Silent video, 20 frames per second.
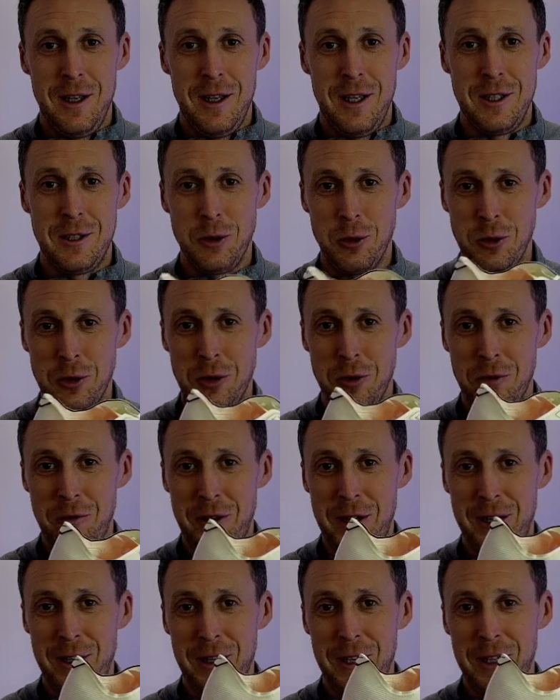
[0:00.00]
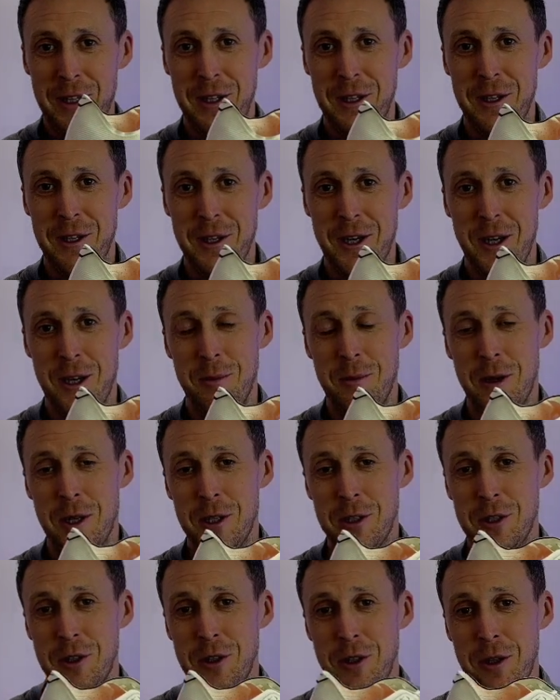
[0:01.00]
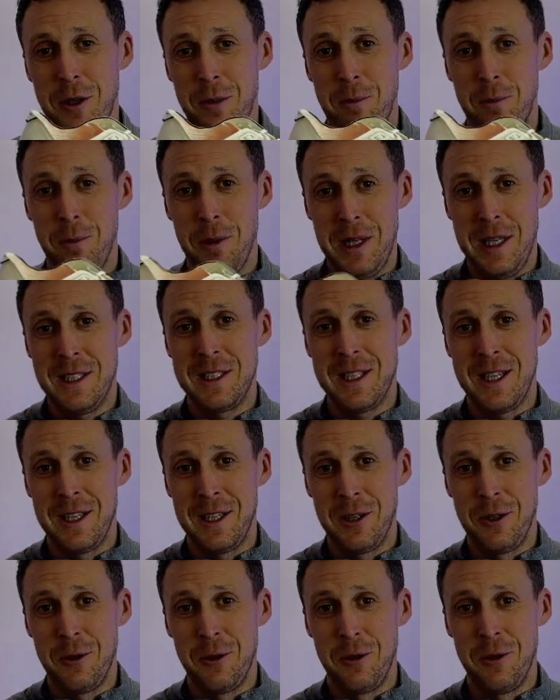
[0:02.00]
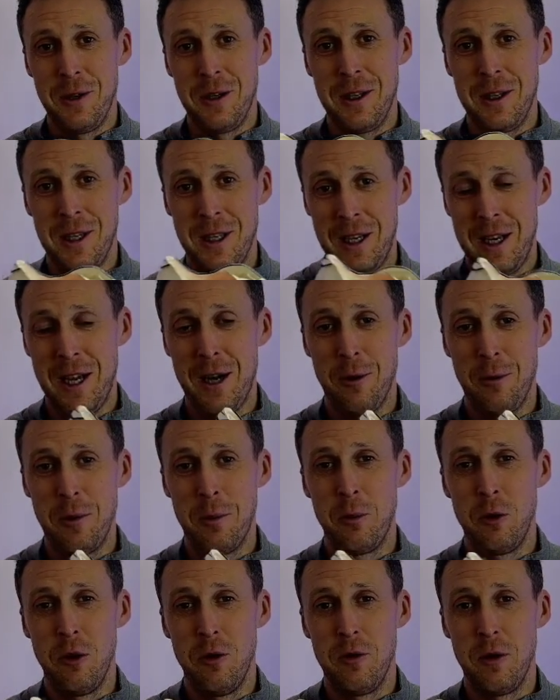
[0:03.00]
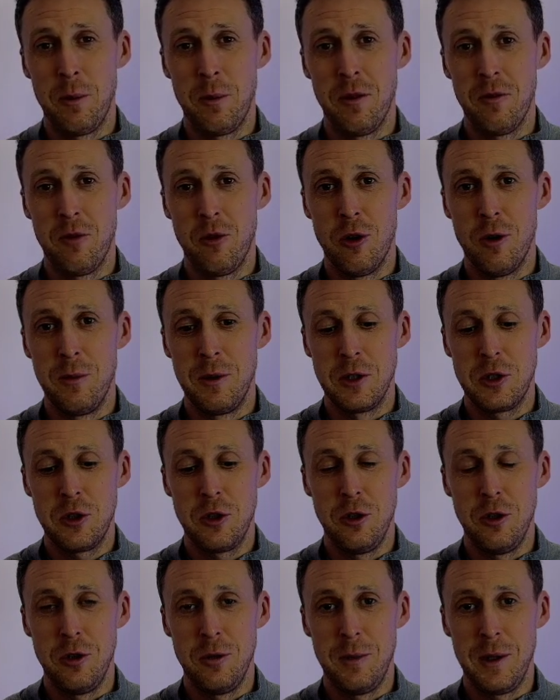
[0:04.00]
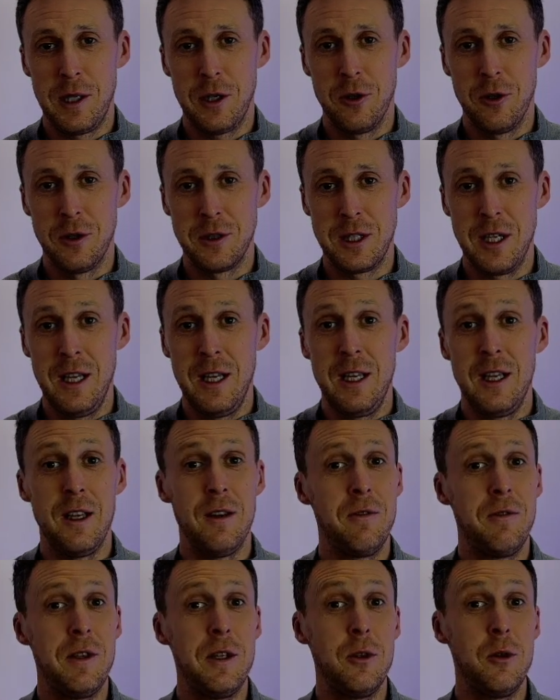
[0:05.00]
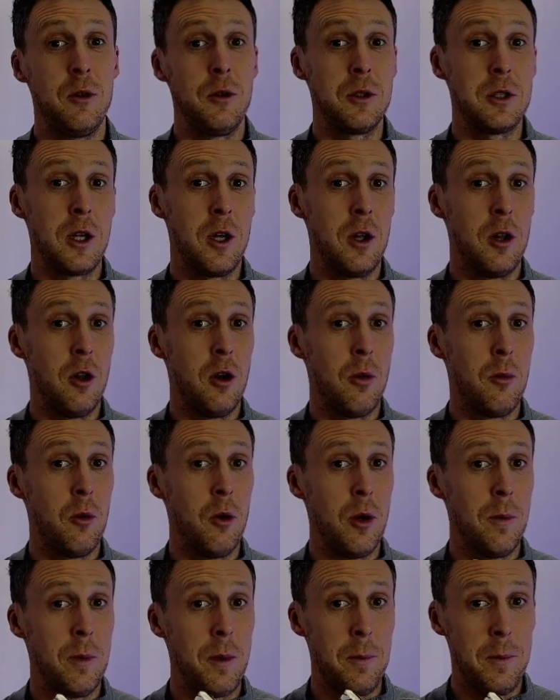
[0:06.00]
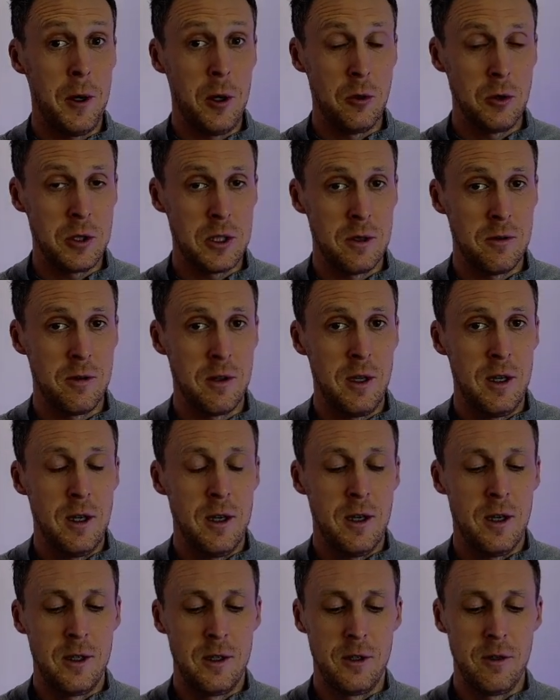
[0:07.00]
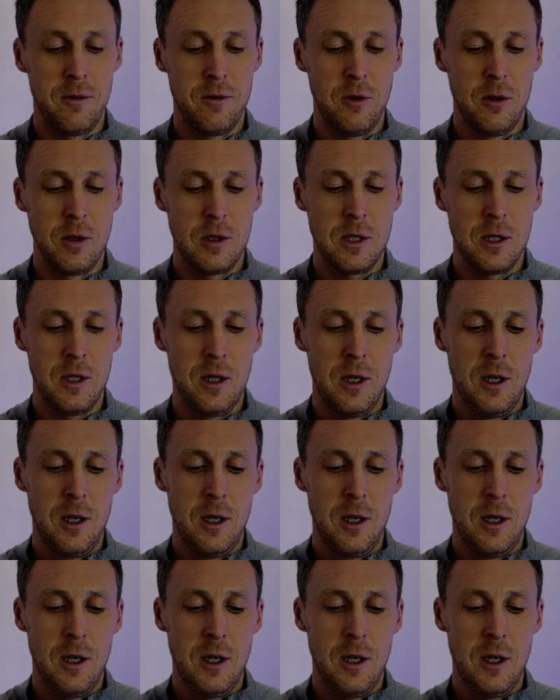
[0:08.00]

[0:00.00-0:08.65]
It's also very clear how much the plate angle can help improve the performance too, because it feels a lot more propulsive underfoot.